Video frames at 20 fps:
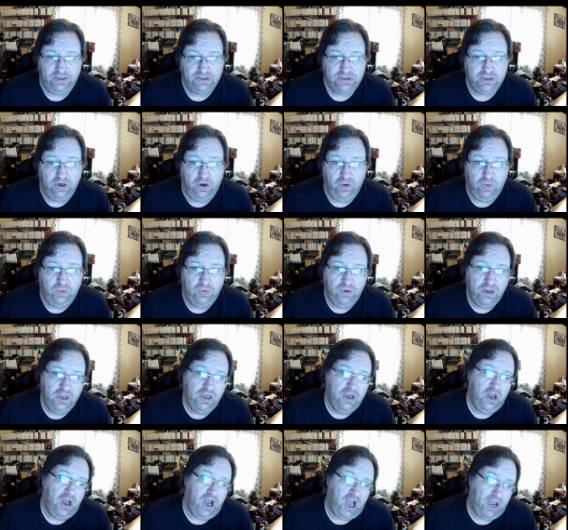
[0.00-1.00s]
So
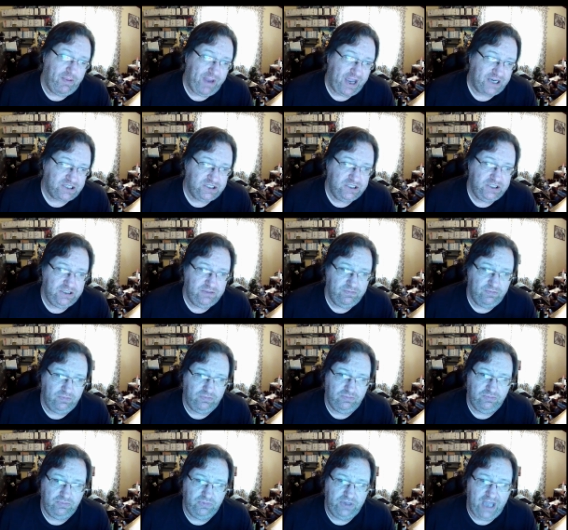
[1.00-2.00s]
I'm actually
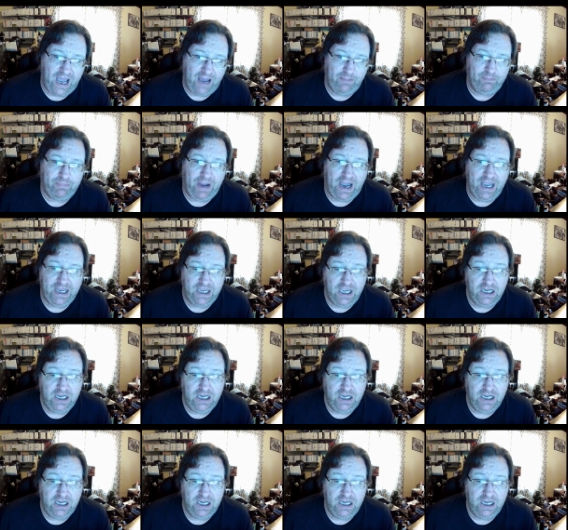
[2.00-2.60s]
not buying